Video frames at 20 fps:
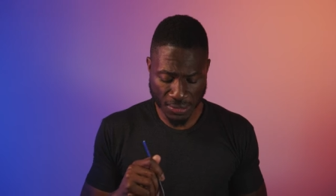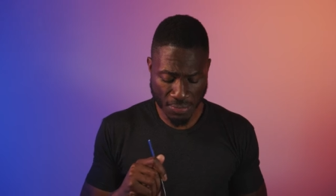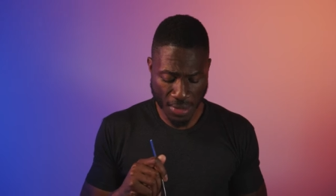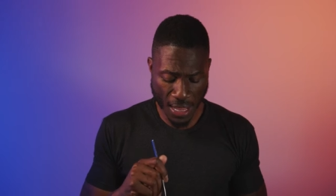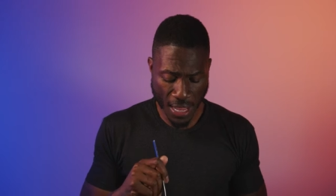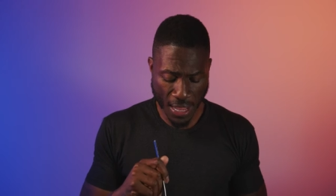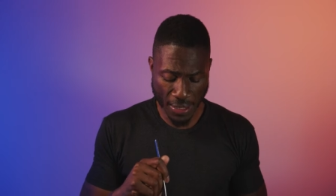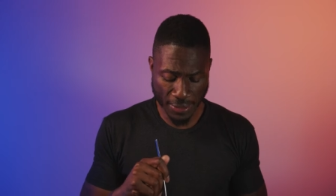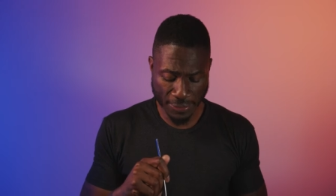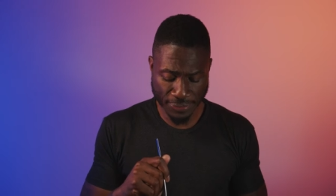
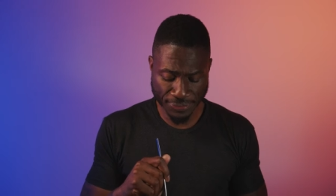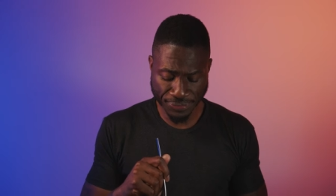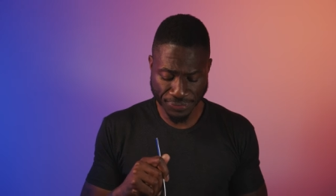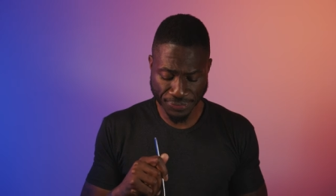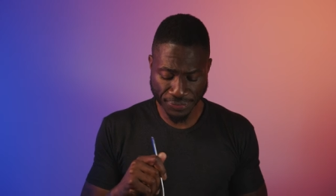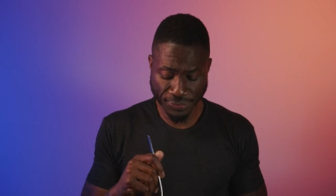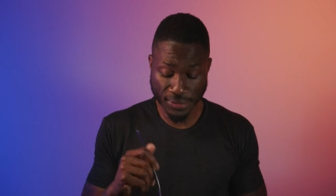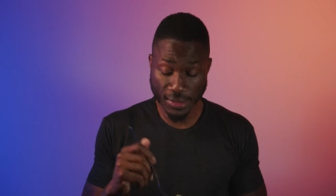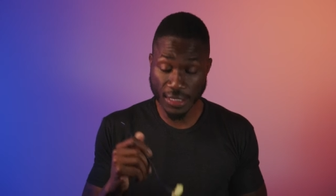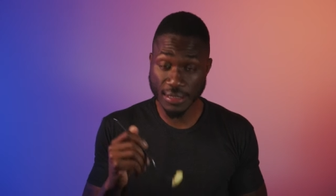Man,
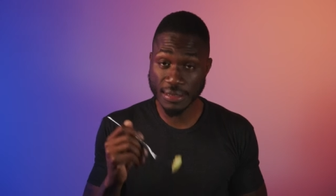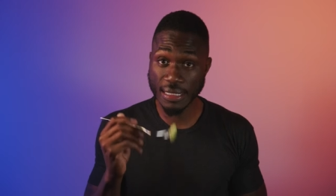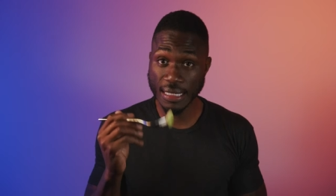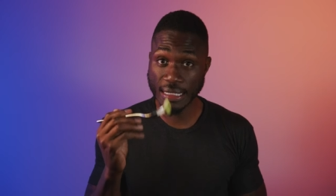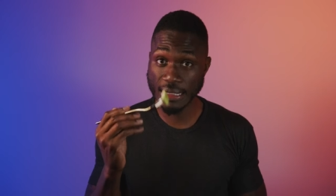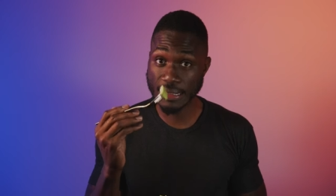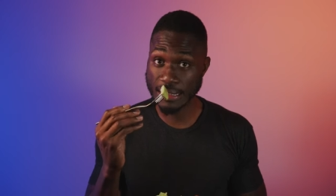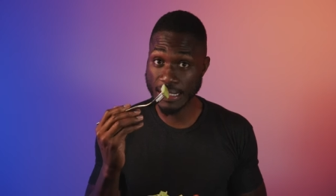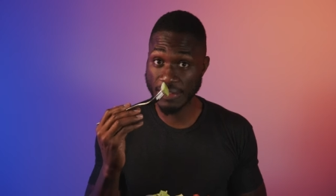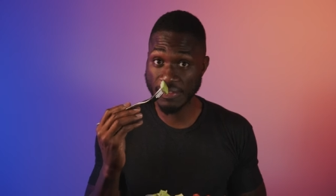this
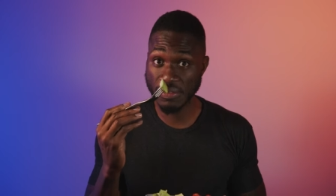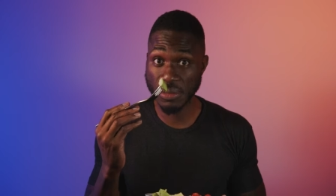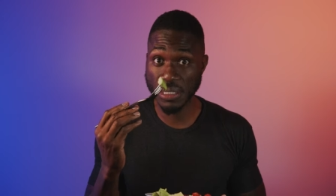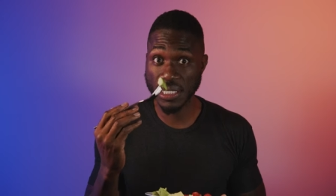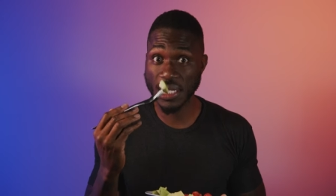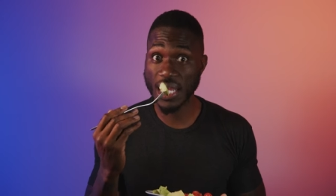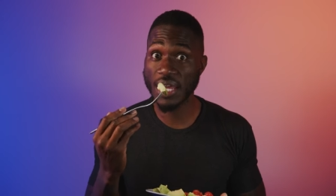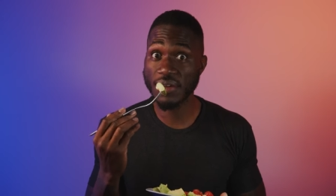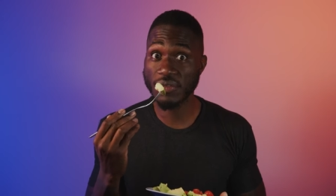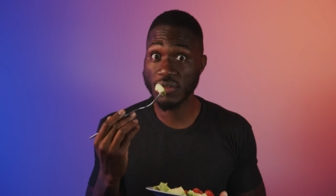thing is giving me
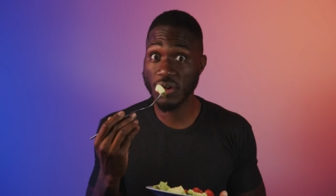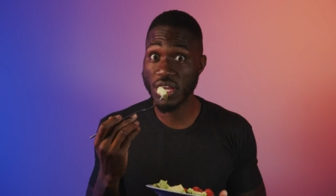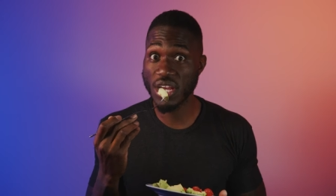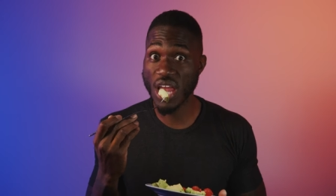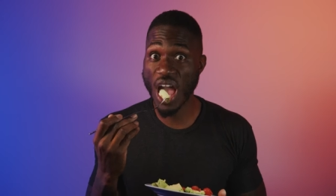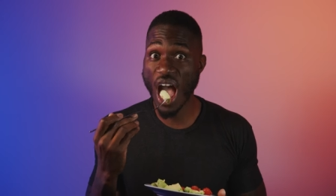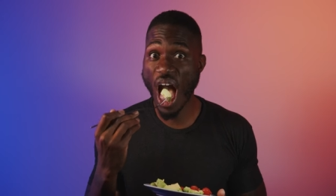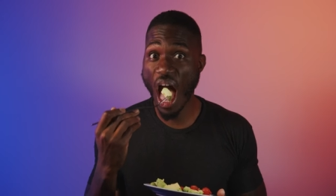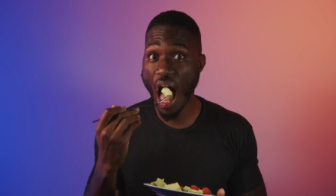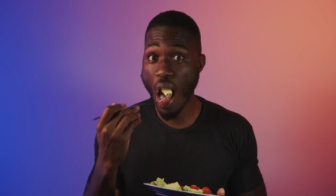life right
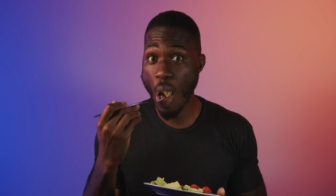now.